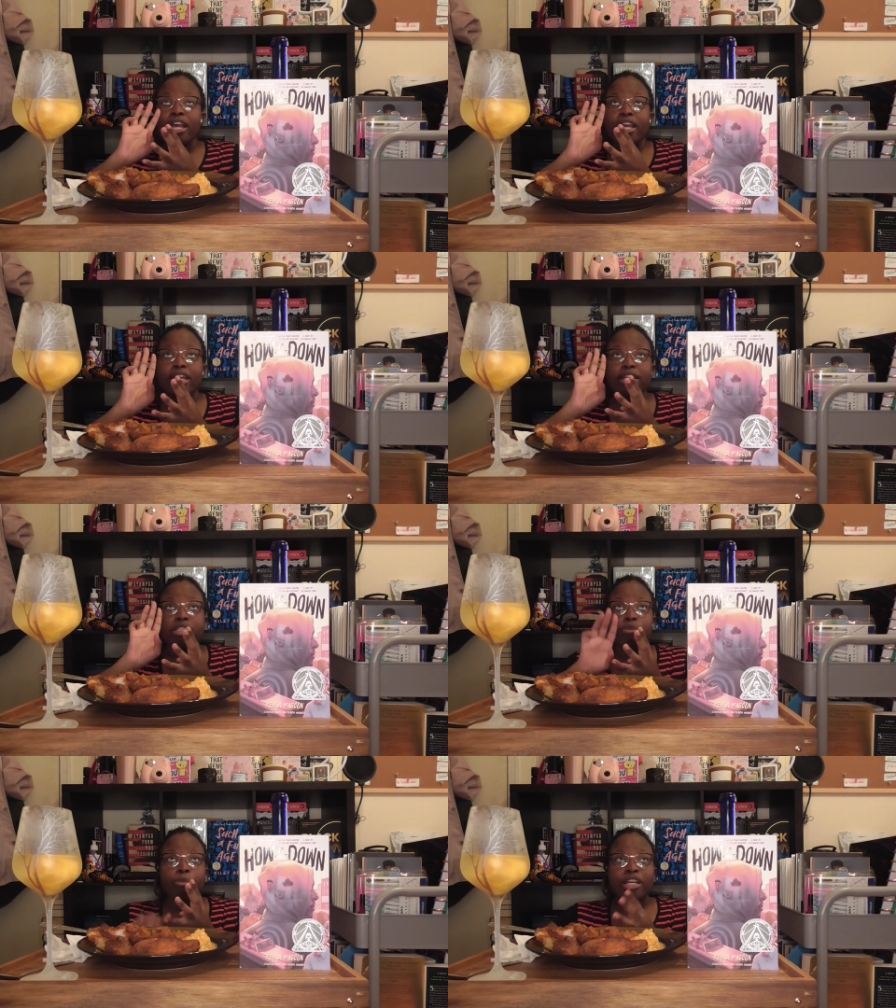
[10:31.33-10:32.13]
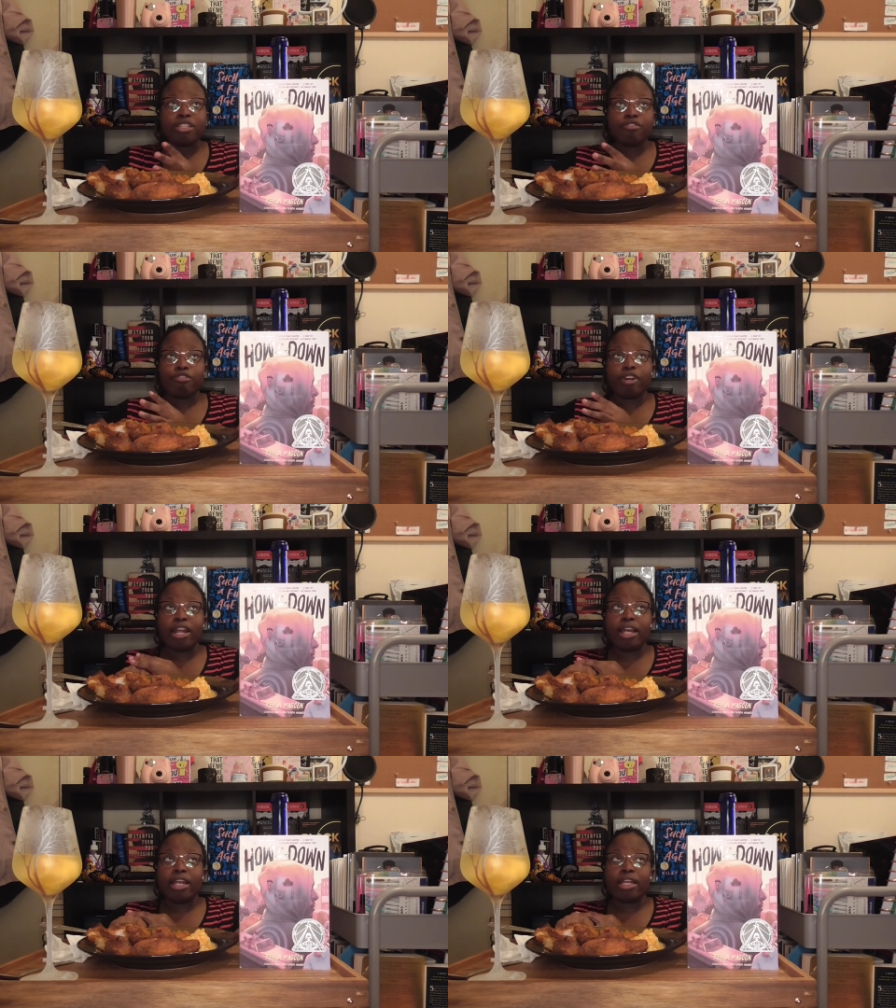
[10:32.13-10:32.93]
his best
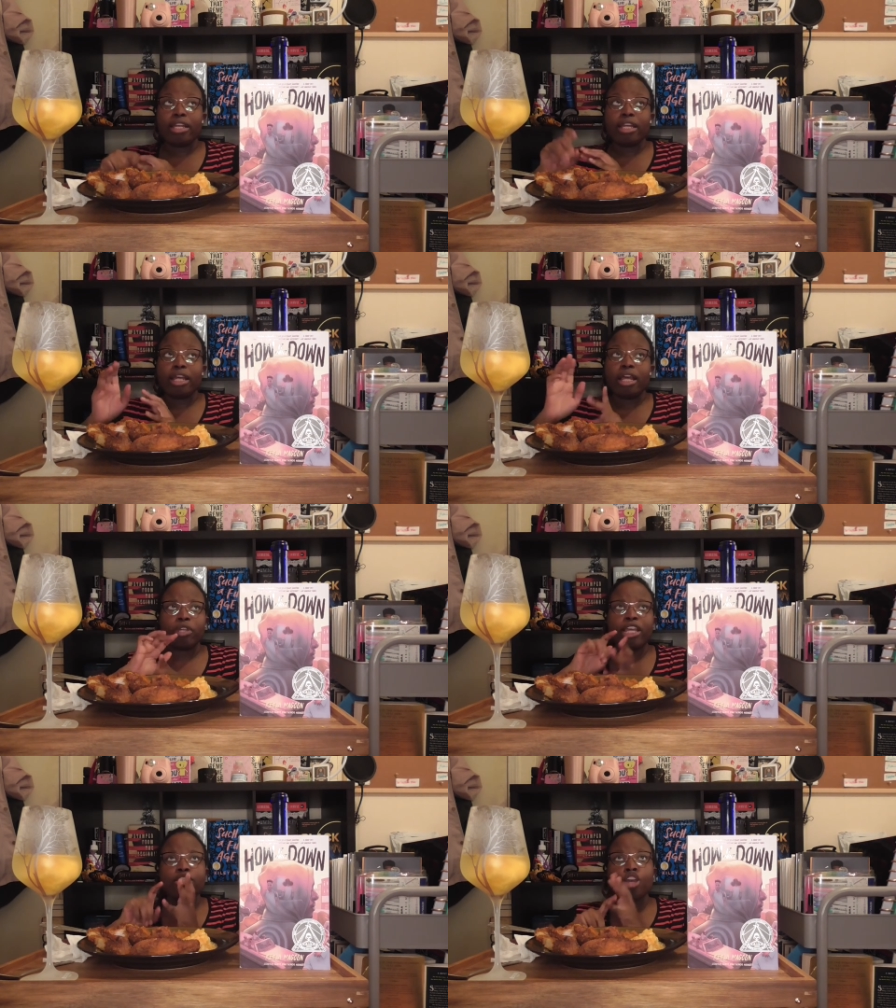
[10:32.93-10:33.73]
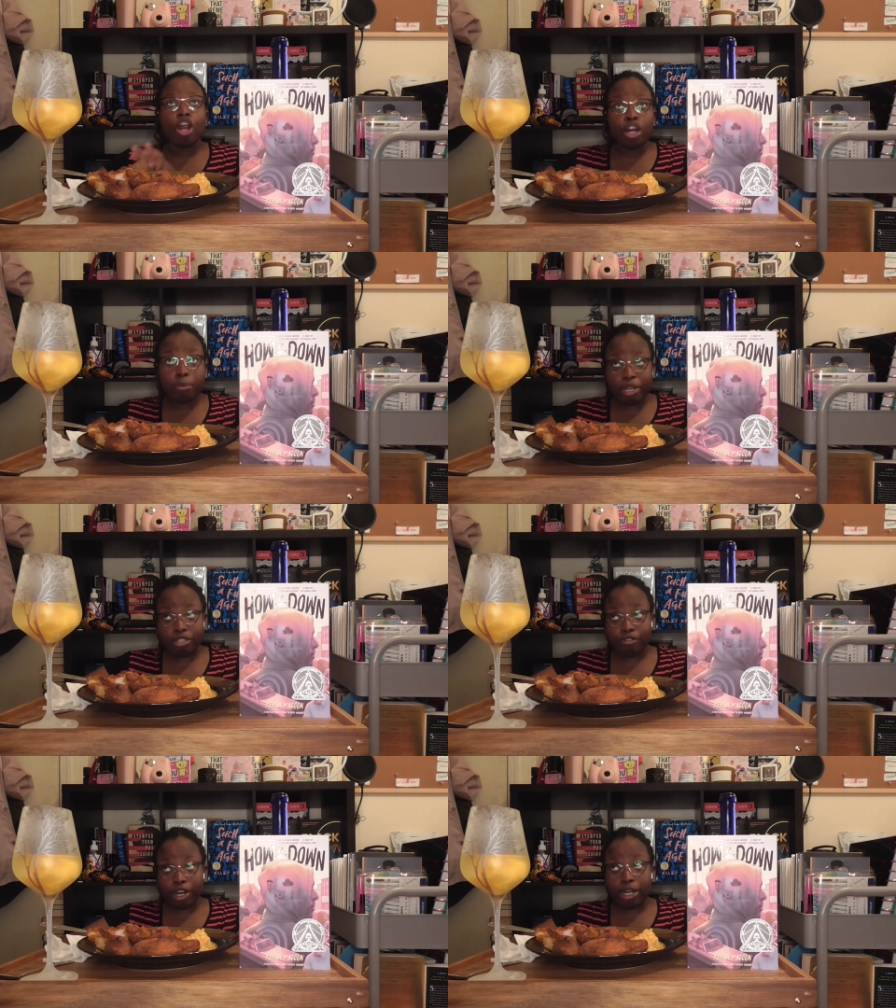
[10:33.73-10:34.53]
friend his current
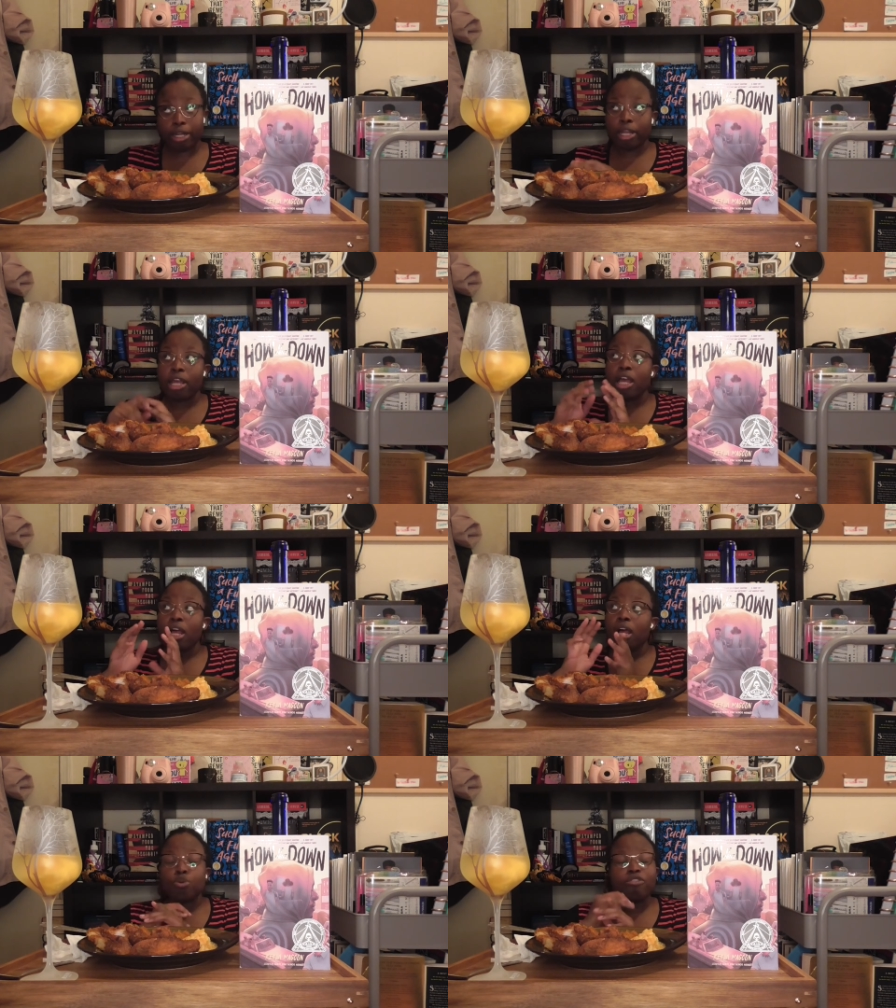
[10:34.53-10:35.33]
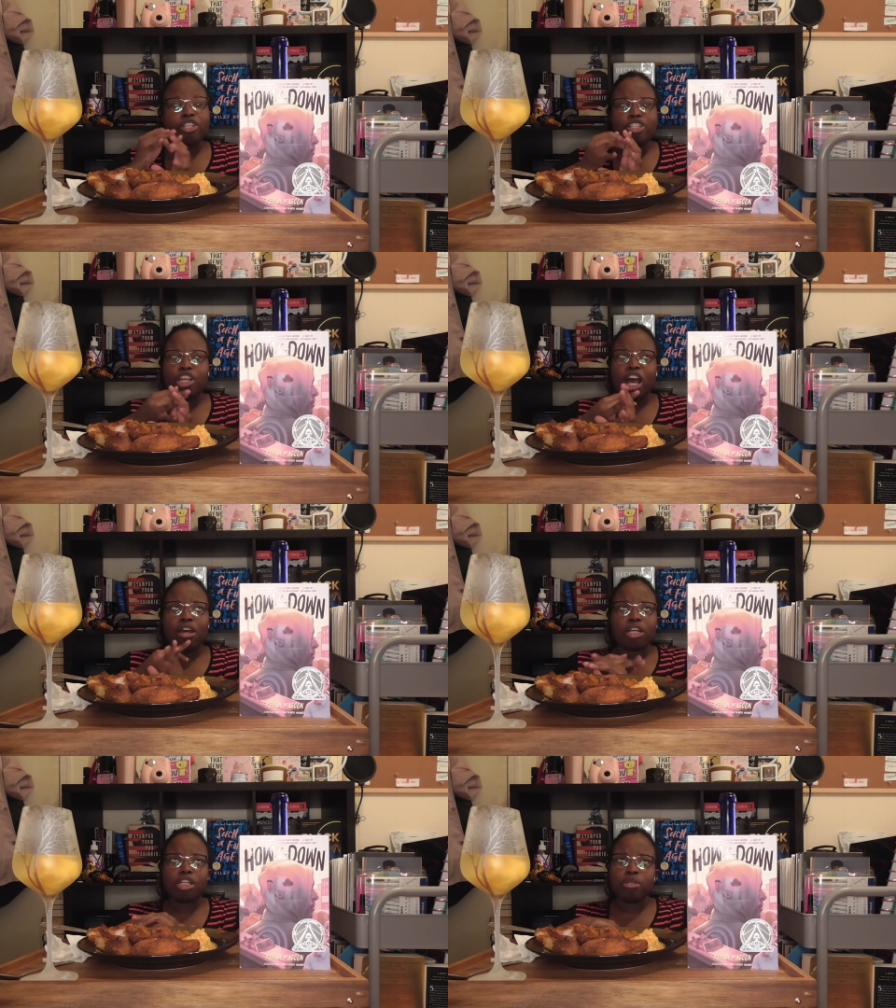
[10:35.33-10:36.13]
best friend two of his
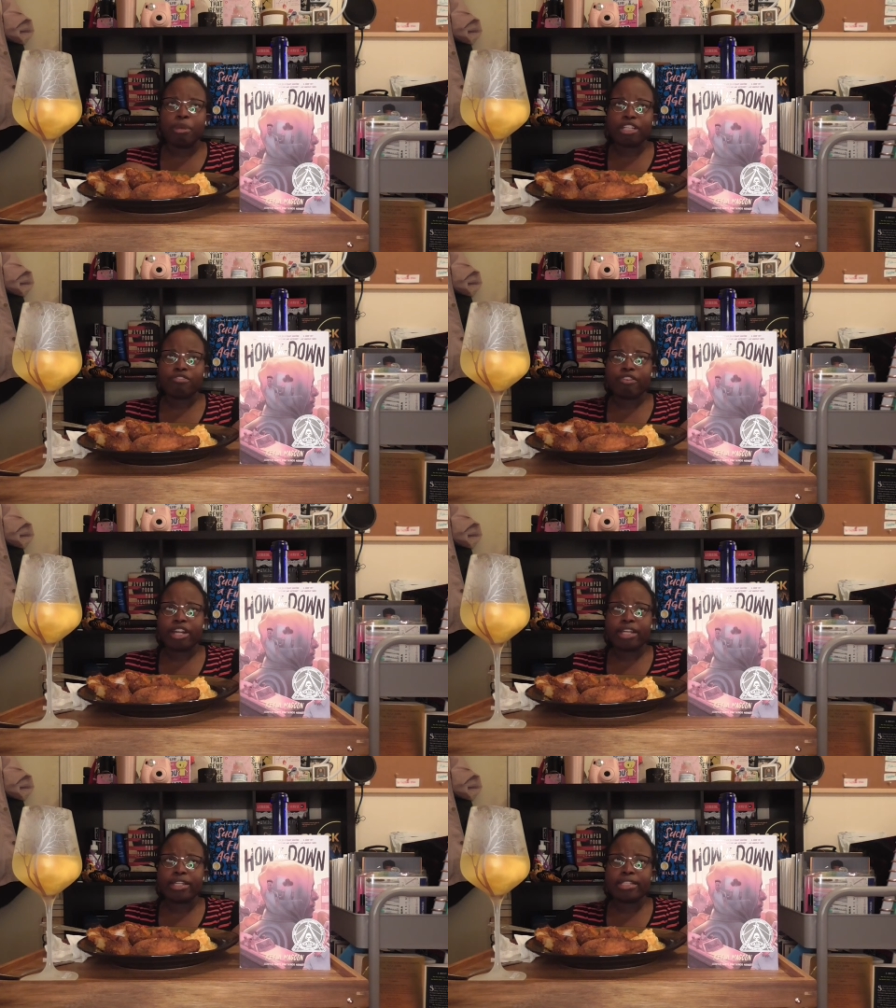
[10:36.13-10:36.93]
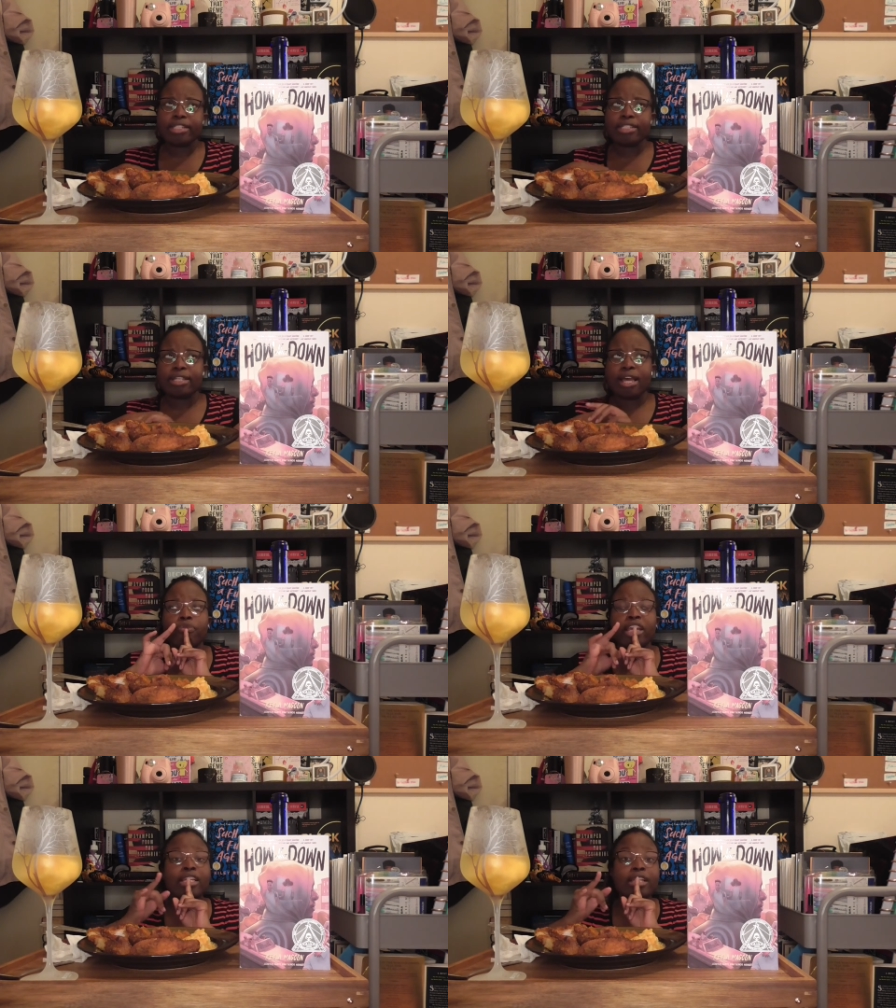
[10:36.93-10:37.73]
childhood best friends
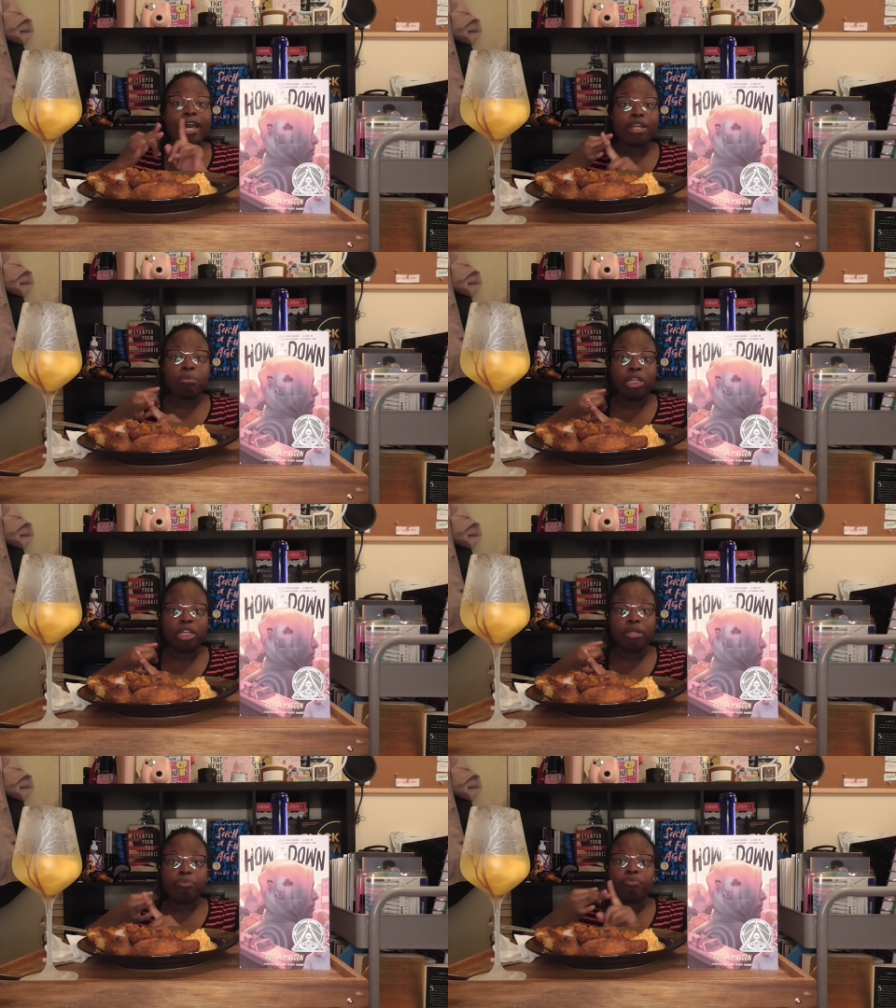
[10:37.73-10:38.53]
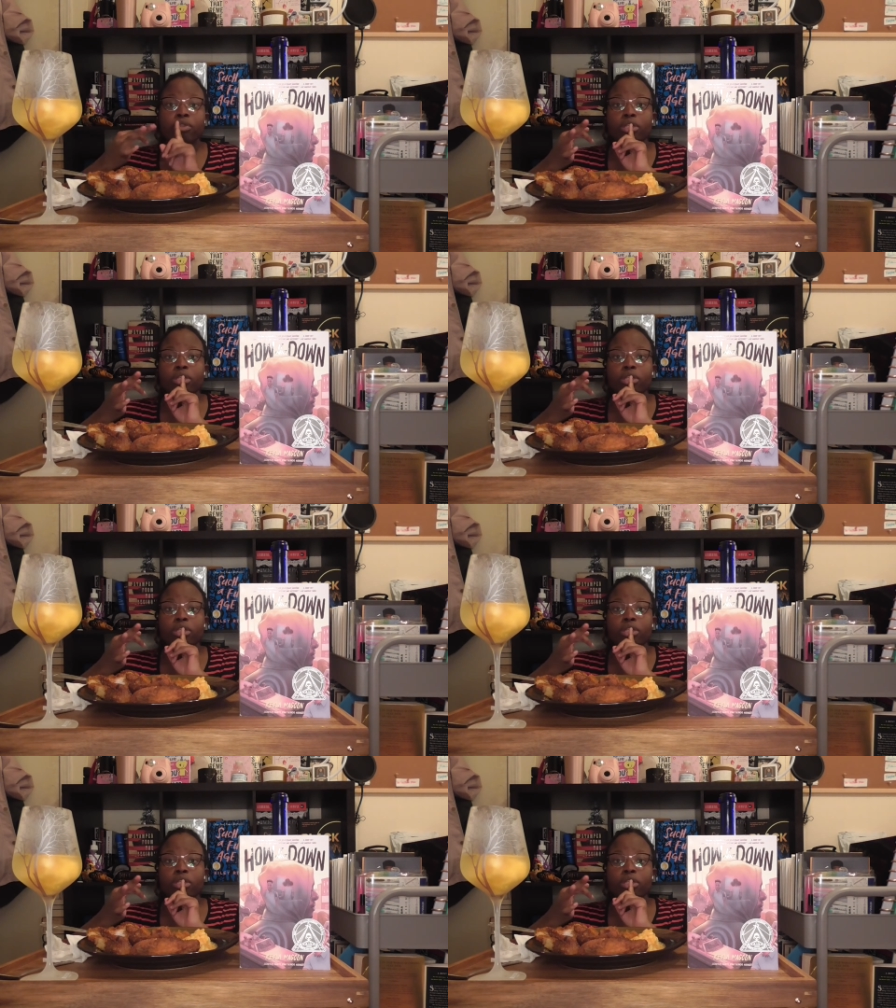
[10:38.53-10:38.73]
his enemy